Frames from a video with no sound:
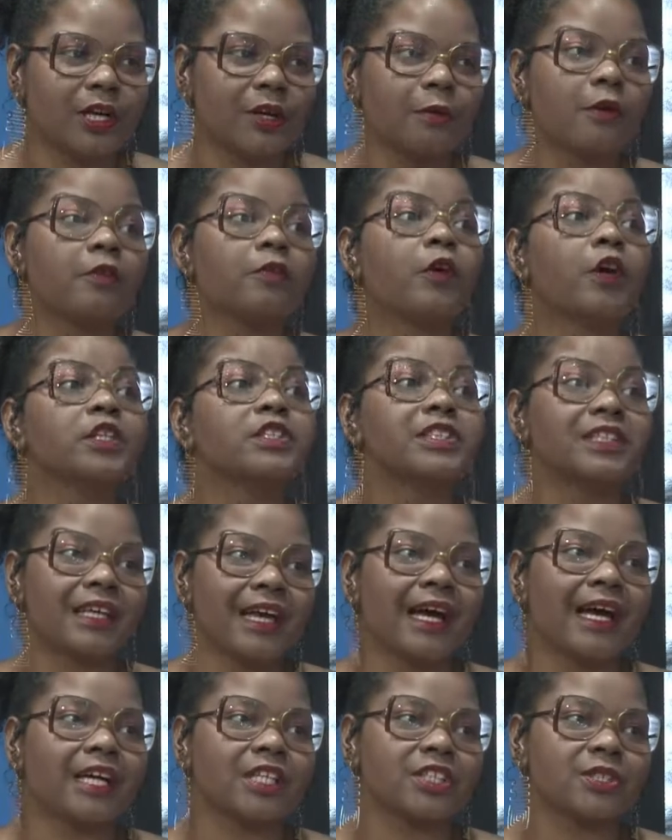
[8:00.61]
to revert to the
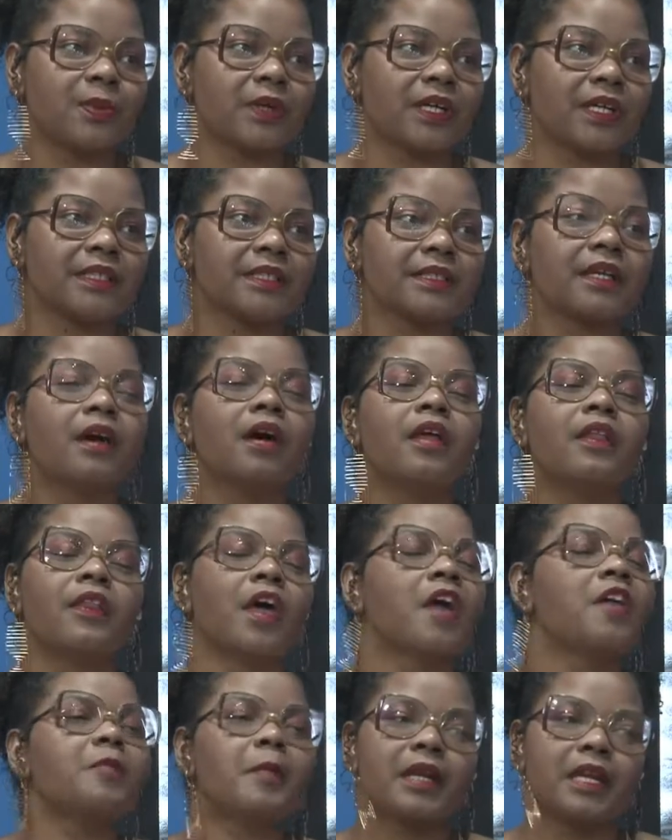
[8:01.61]
cash because
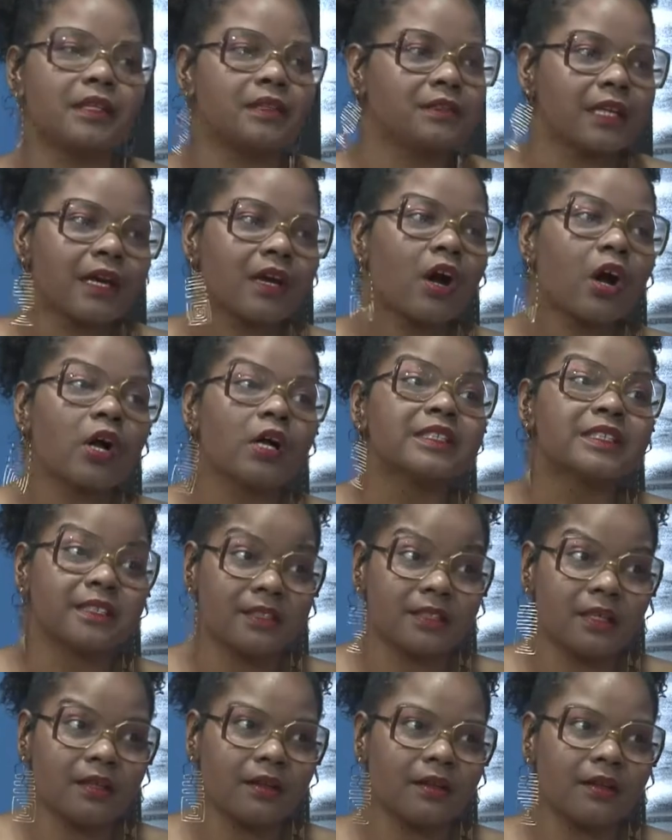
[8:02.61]
everybody tech card
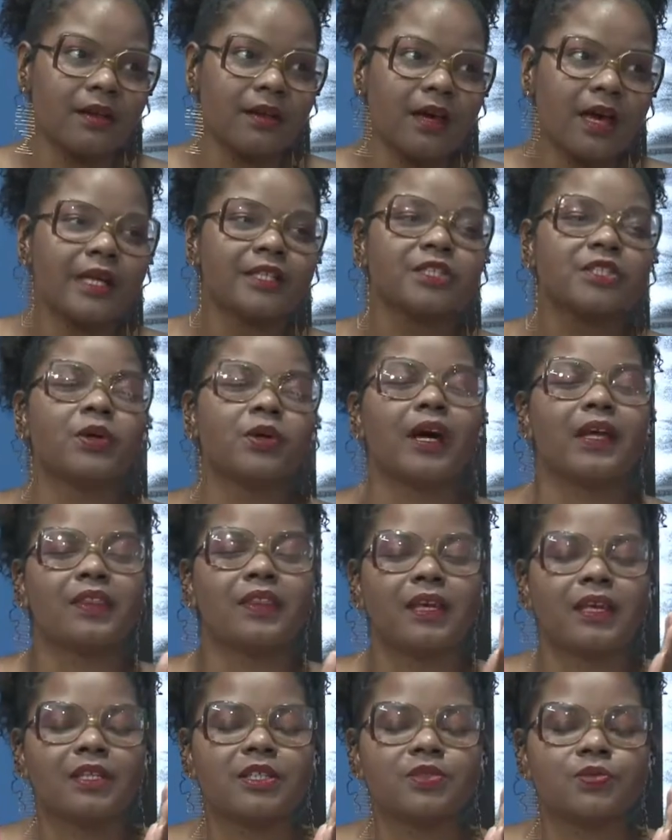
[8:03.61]
still. Mm -hmm. And so I
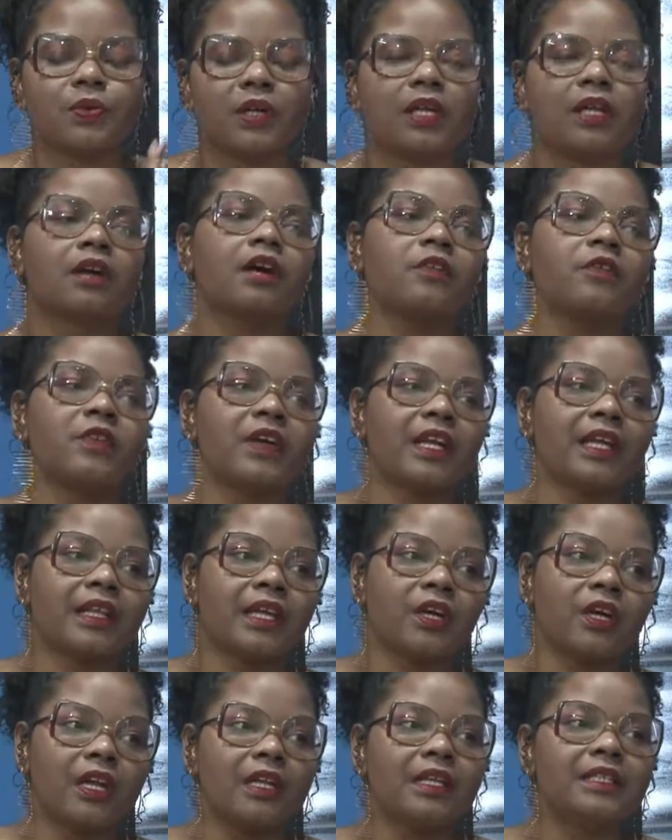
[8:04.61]
think it's really convenient that you
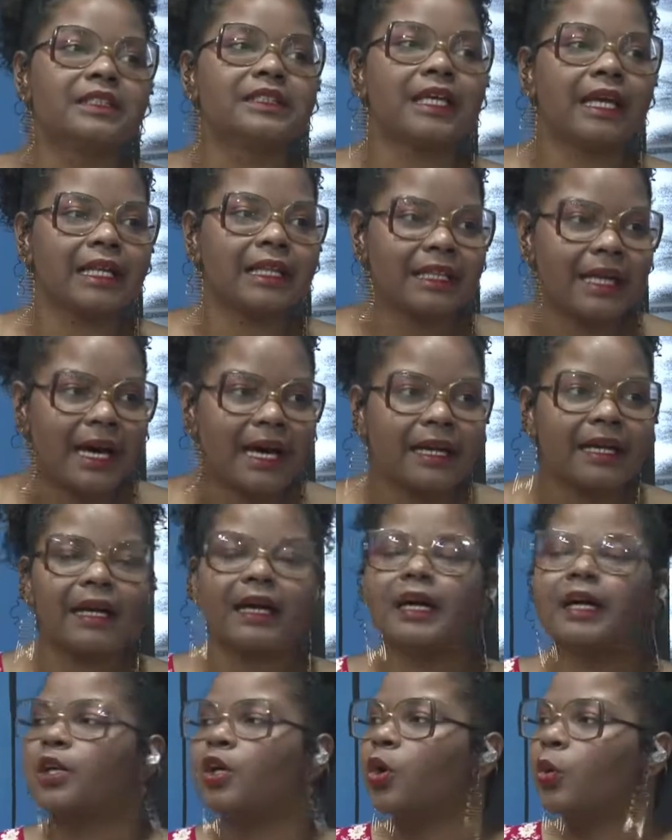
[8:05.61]
can at least take that
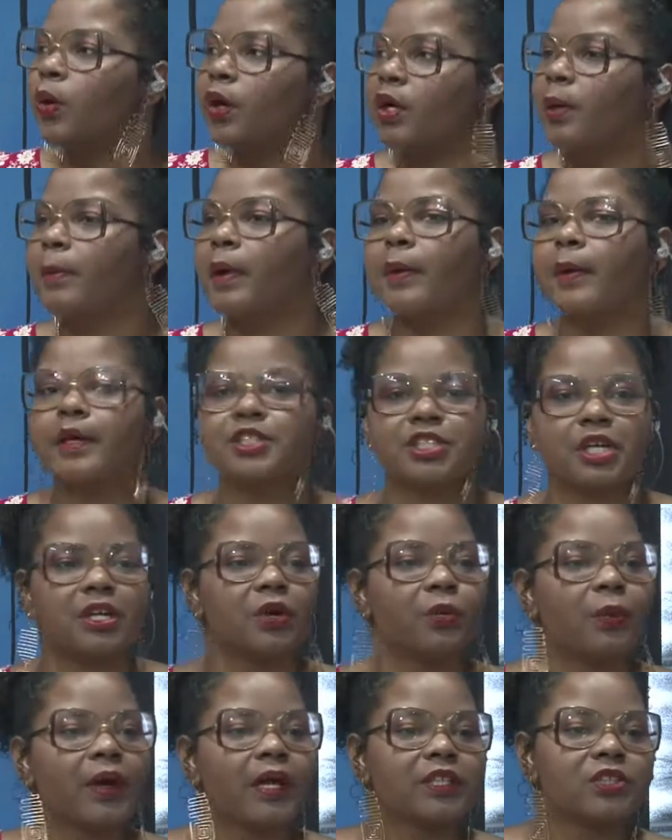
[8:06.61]
go on your merry either
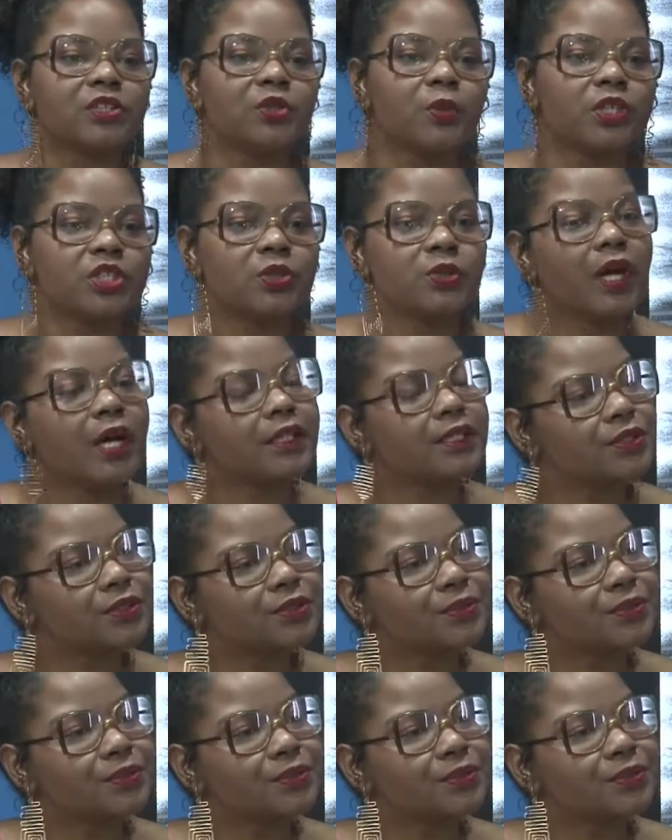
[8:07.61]
way, do what you got to do.